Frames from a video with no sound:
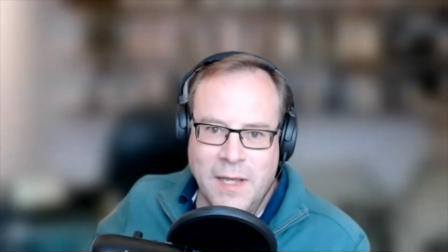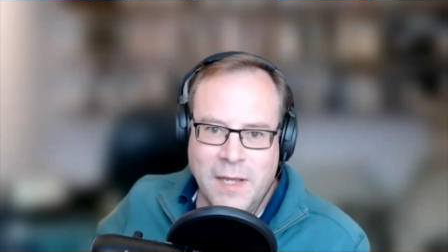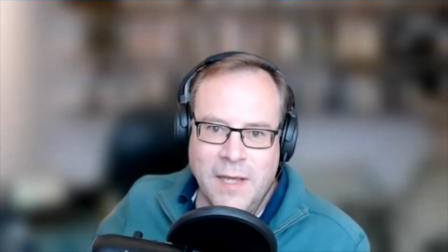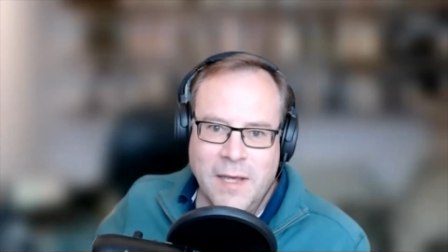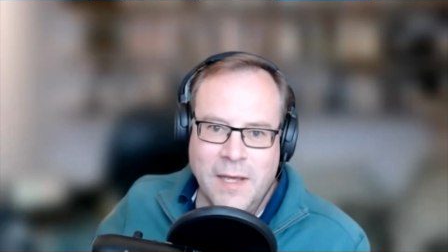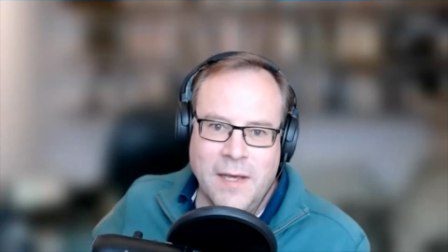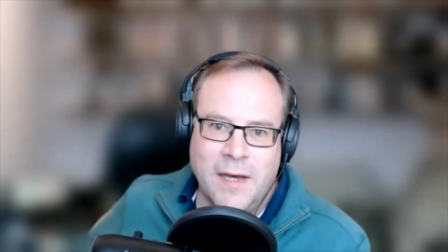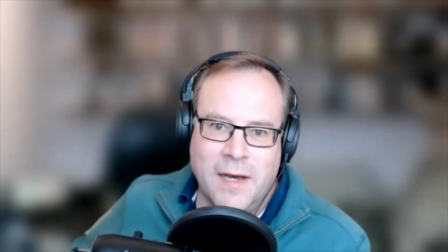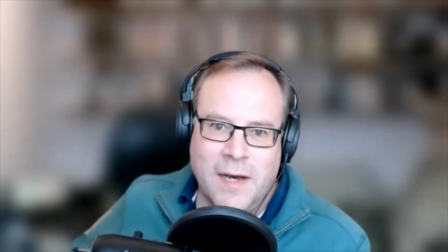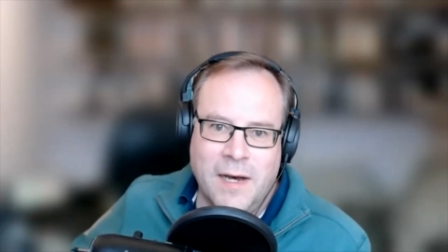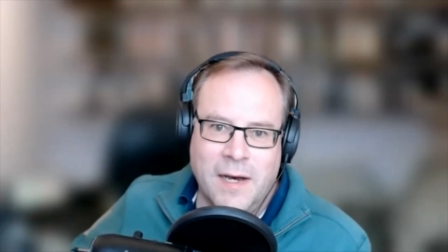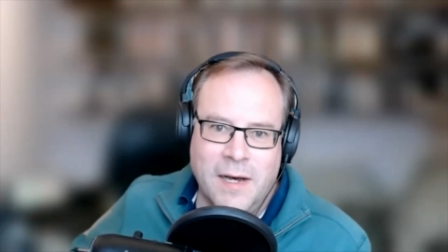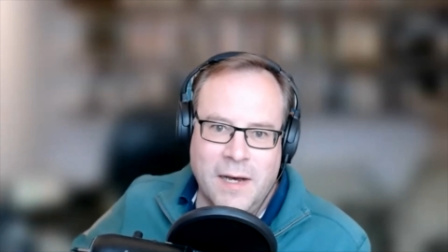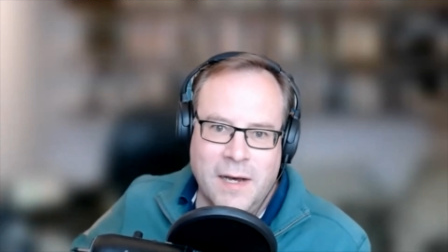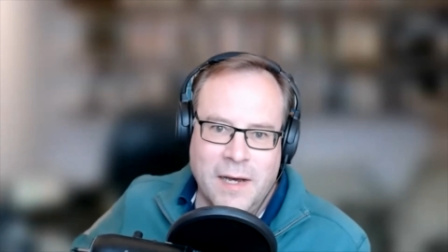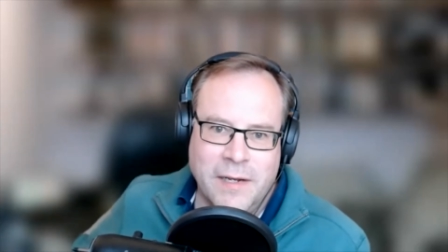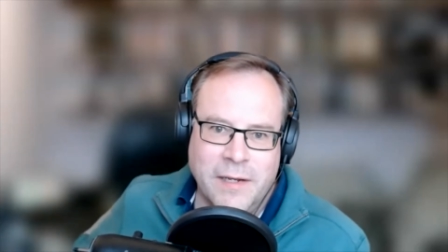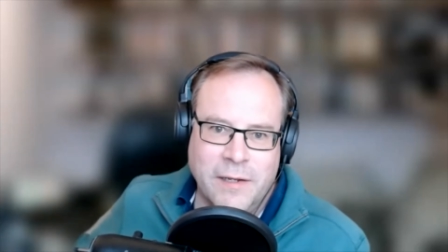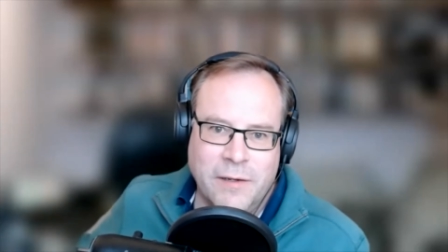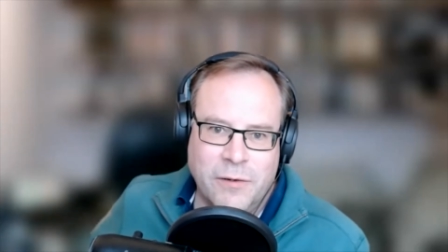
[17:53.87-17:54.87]
uh,
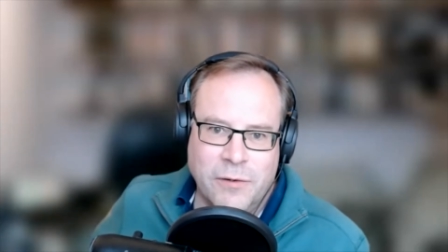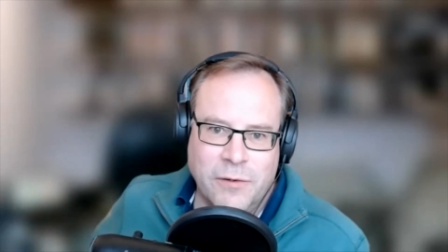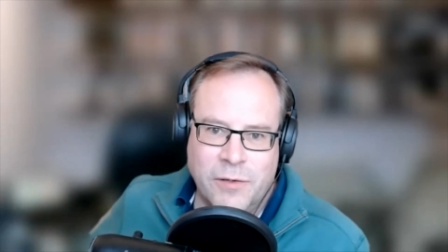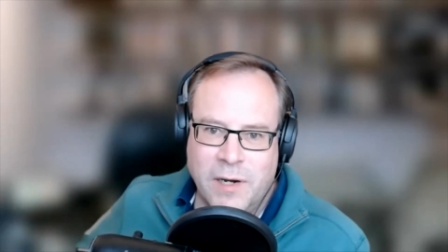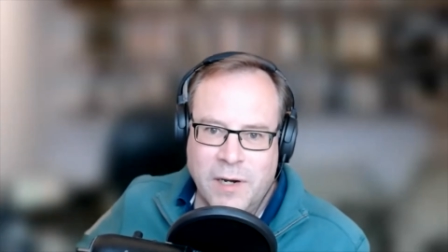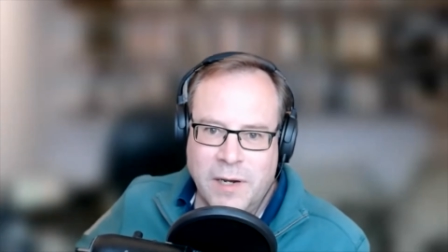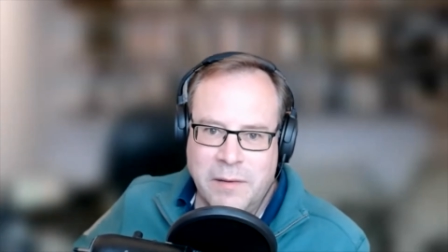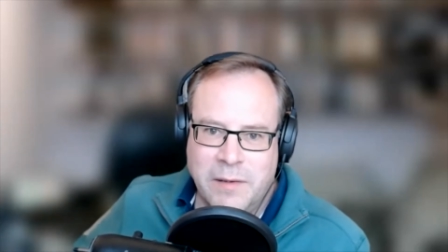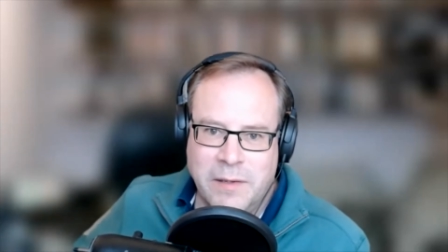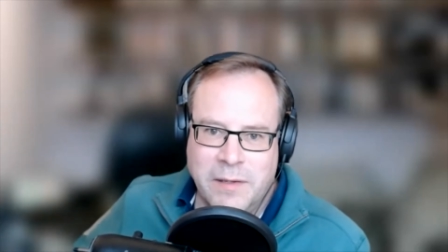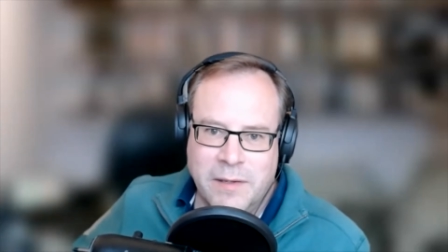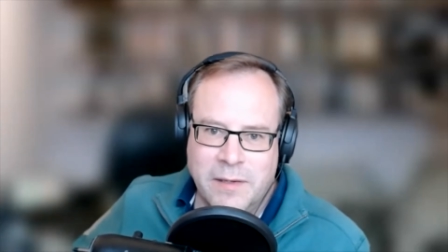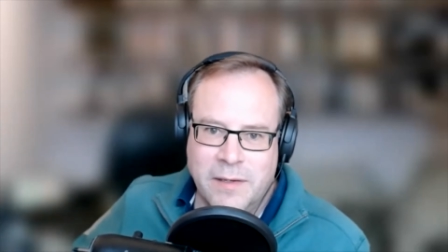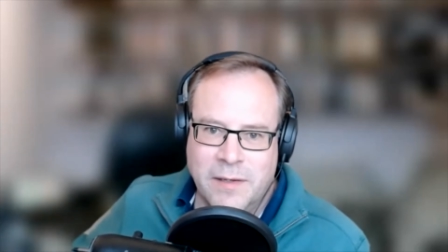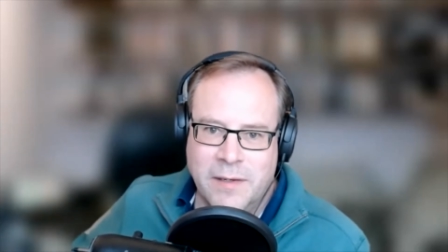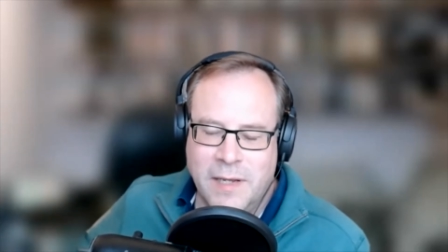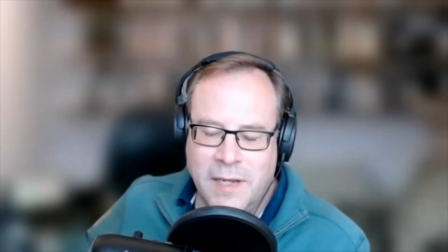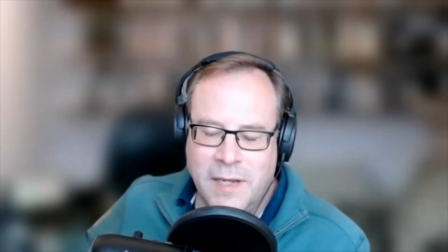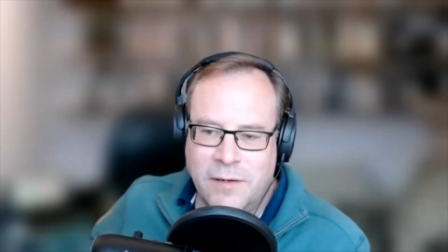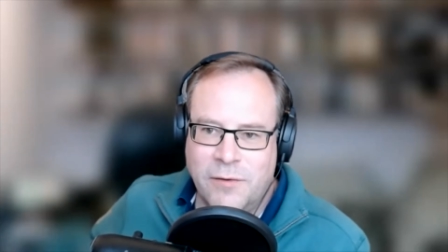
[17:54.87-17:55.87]
and you can try and
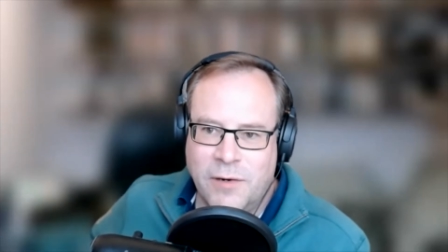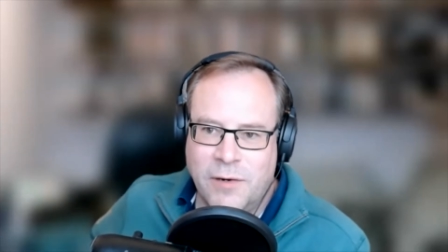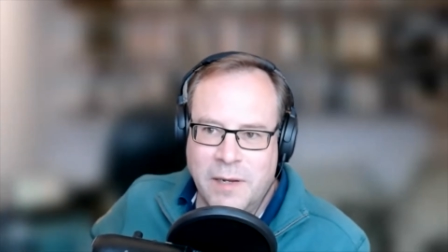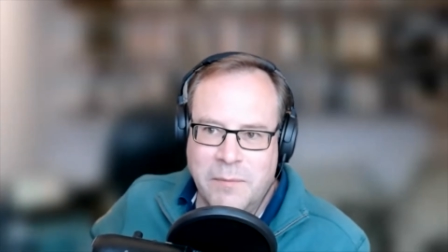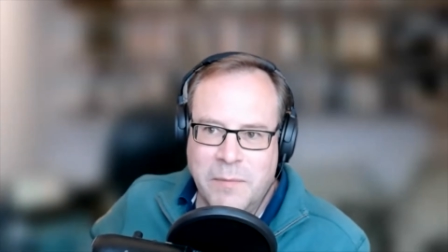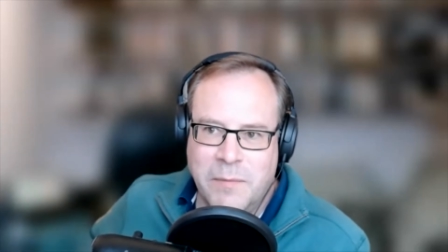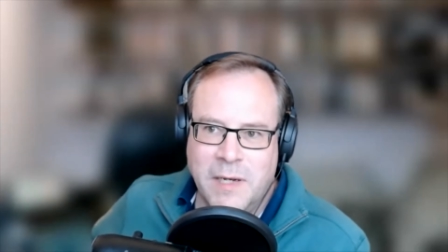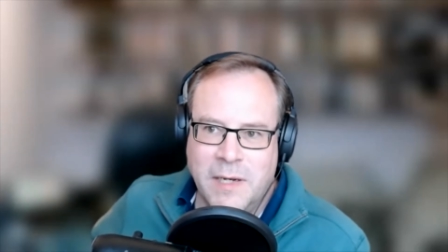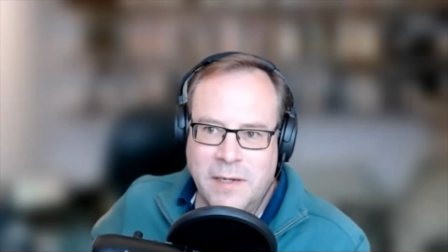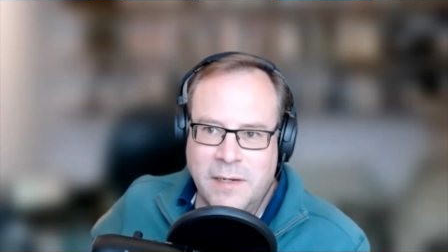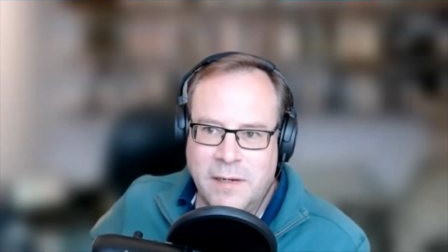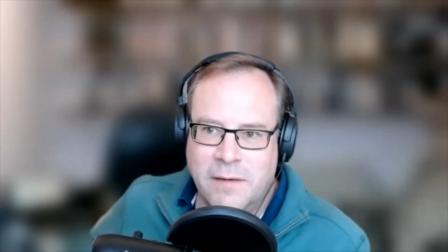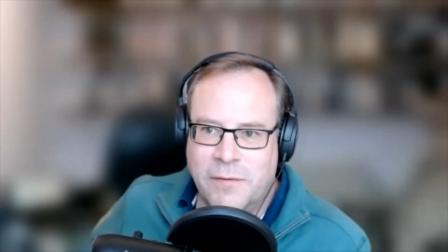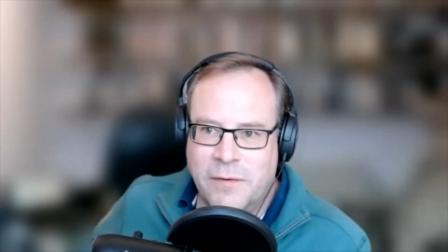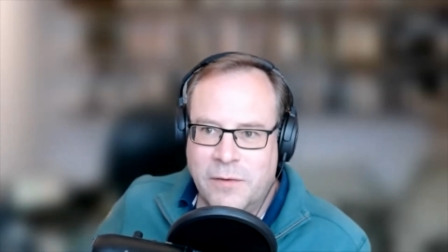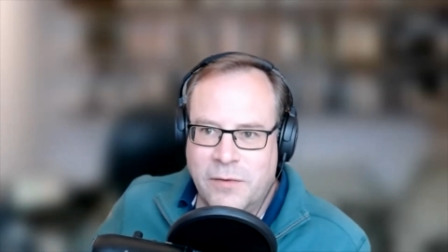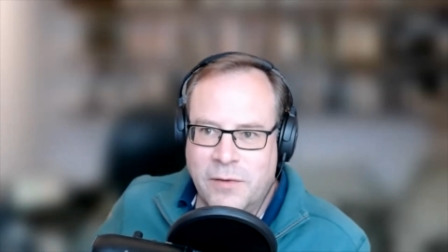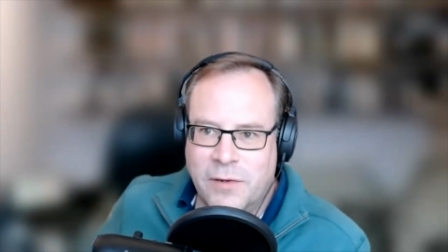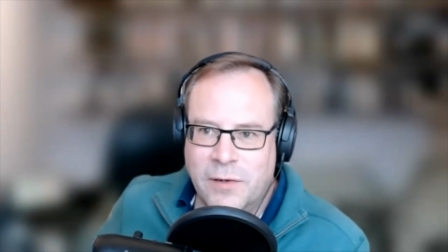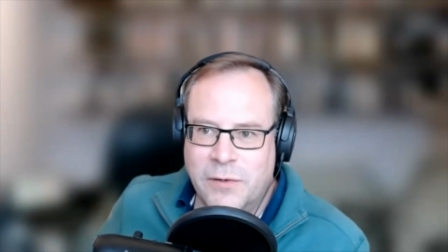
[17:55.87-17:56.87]
iterate many different
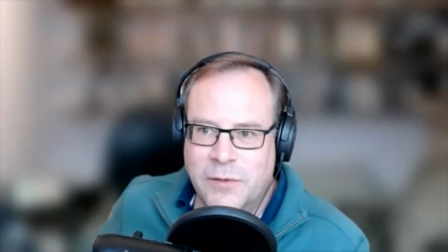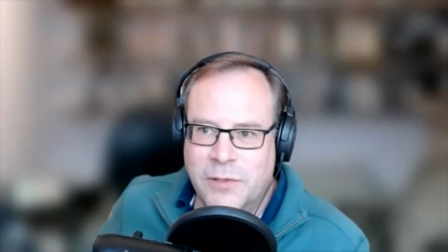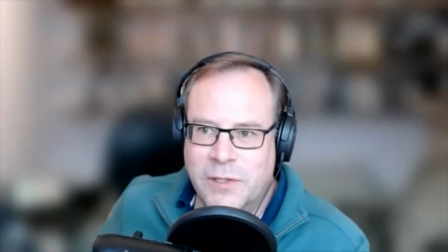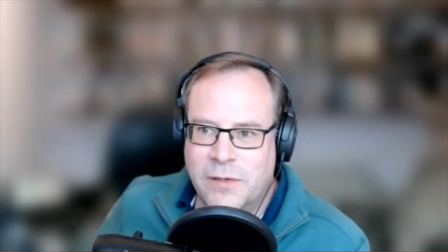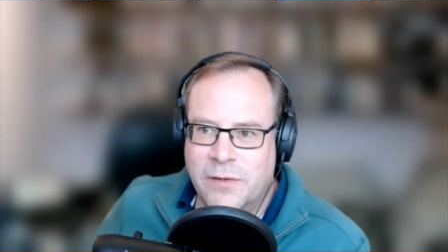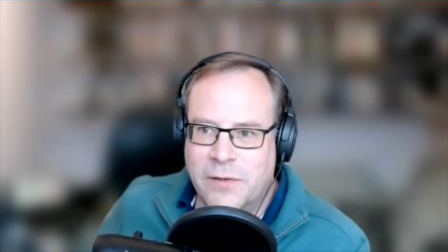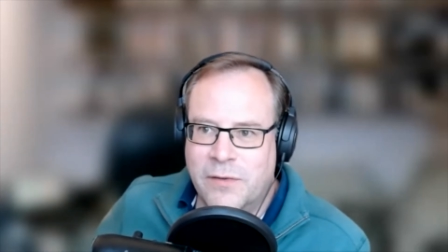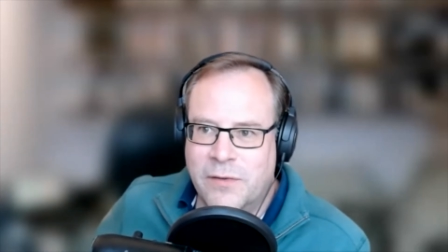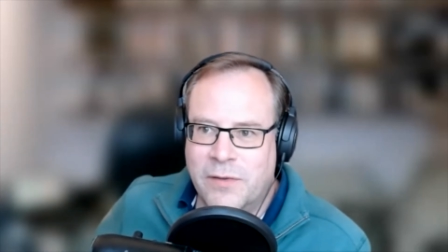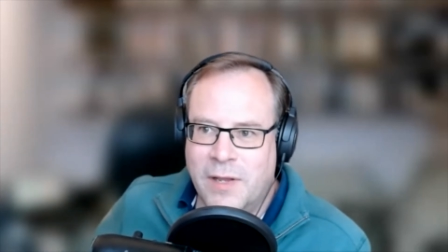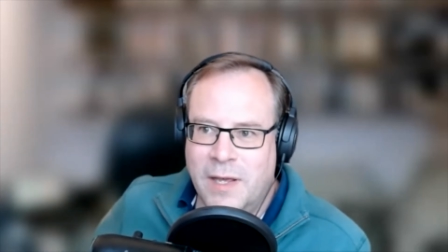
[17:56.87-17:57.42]
solutions.